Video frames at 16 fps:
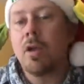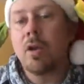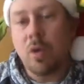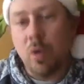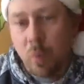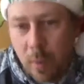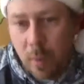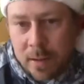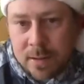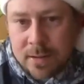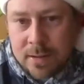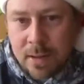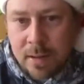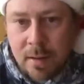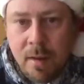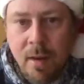
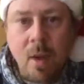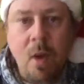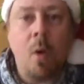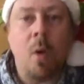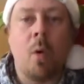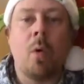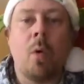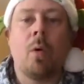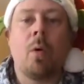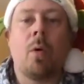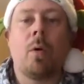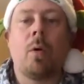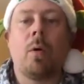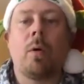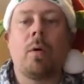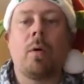Kwanzaa
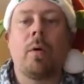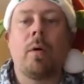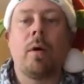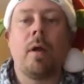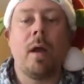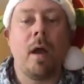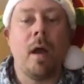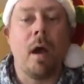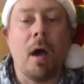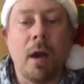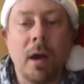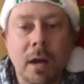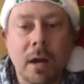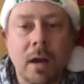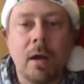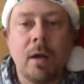or
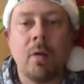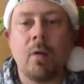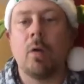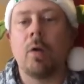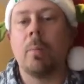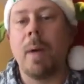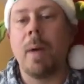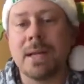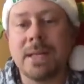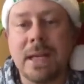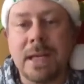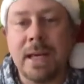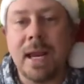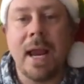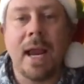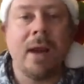Hanukkah or Boxing
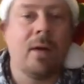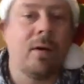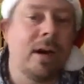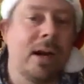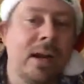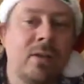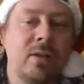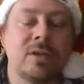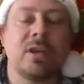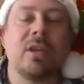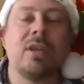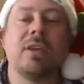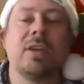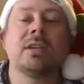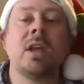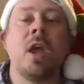Day or any of those other
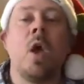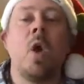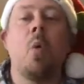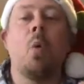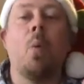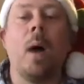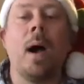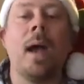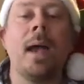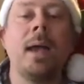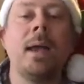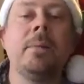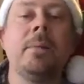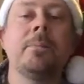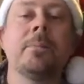things. Why?